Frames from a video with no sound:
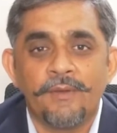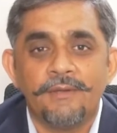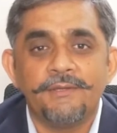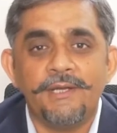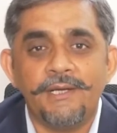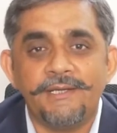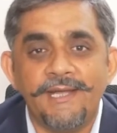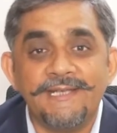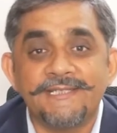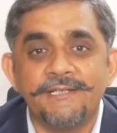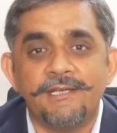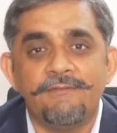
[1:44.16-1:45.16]
their
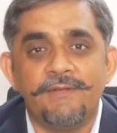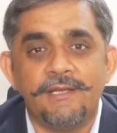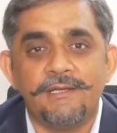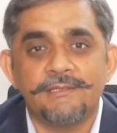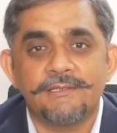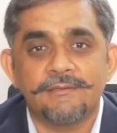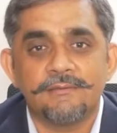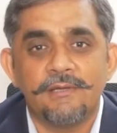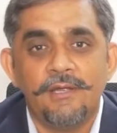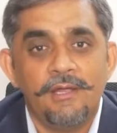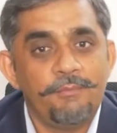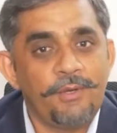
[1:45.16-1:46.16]
density varies
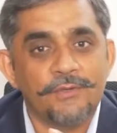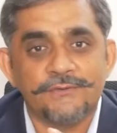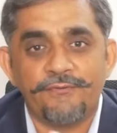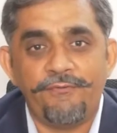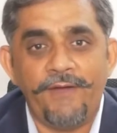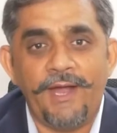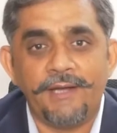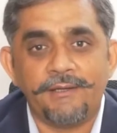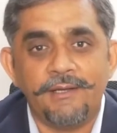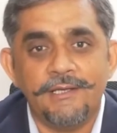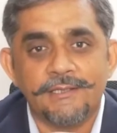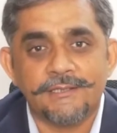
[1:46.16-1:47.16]
because
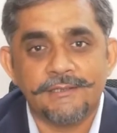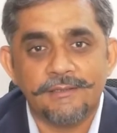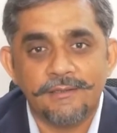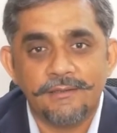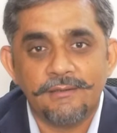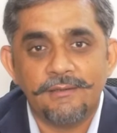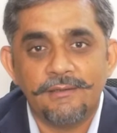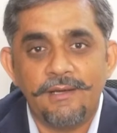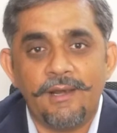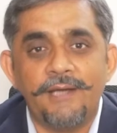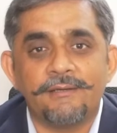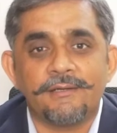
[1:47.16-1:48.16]
fat is
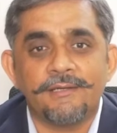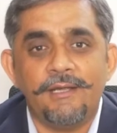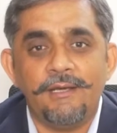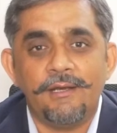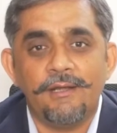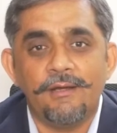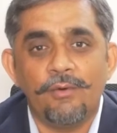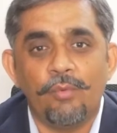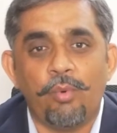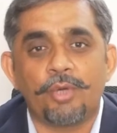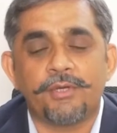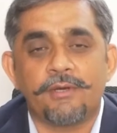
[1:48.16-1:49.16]
lighter than
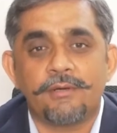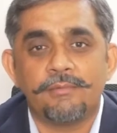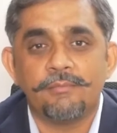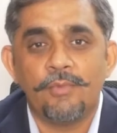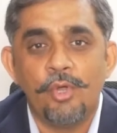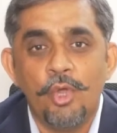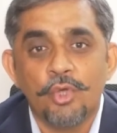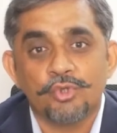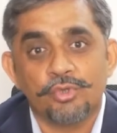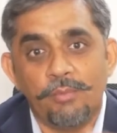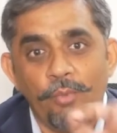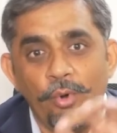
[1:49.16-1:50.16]
water.
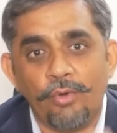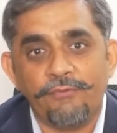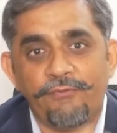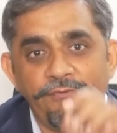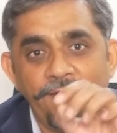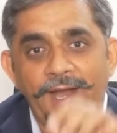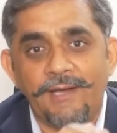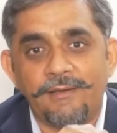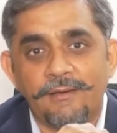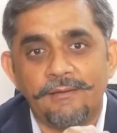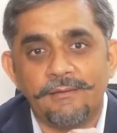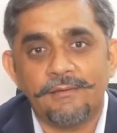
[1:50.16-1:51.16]
So the more
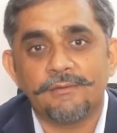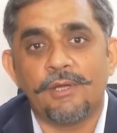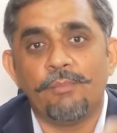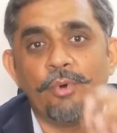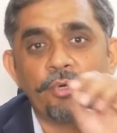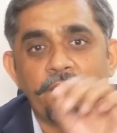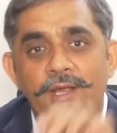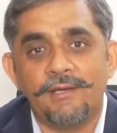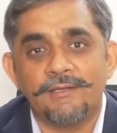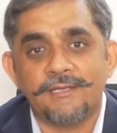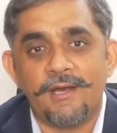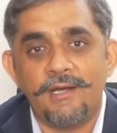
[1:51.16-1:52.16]
fat, the more
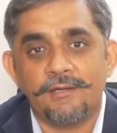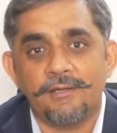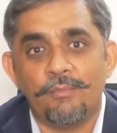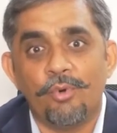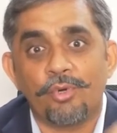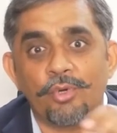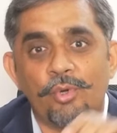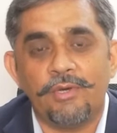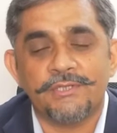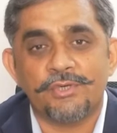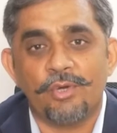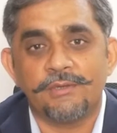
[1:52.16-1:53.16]
triglyceride, the more
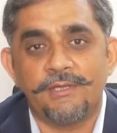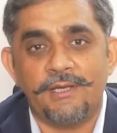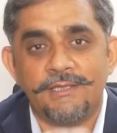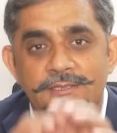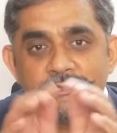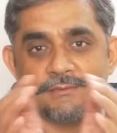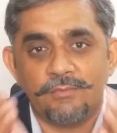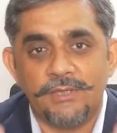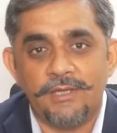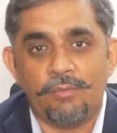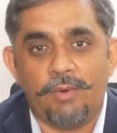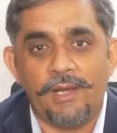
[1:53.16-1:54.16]
cholesterol there is
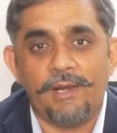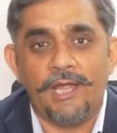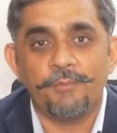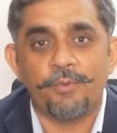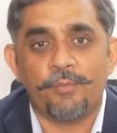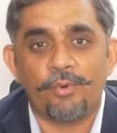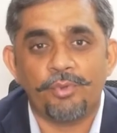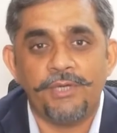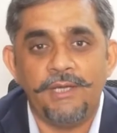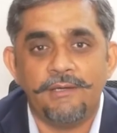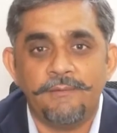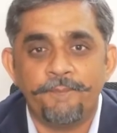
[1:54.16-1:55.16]
within one
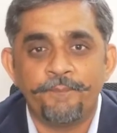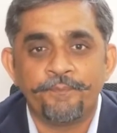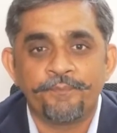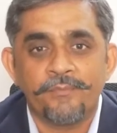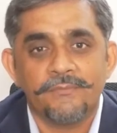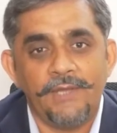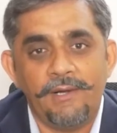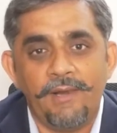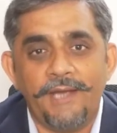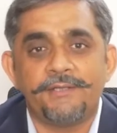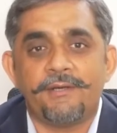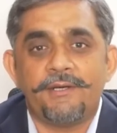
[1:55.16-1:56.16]
lipoprotein, the
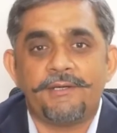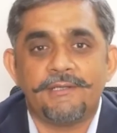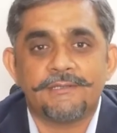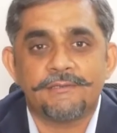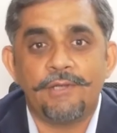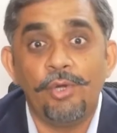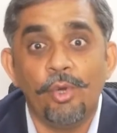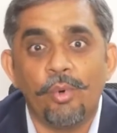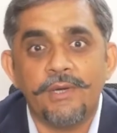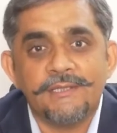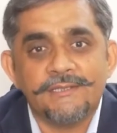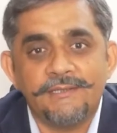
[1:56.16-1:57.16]
lighter it is, the
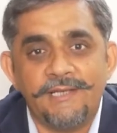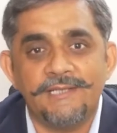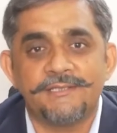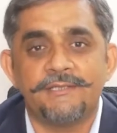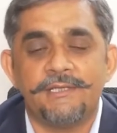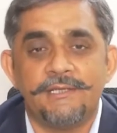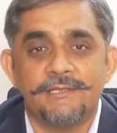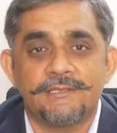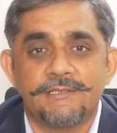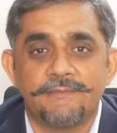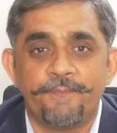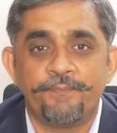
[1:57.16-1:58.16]
lower its density is.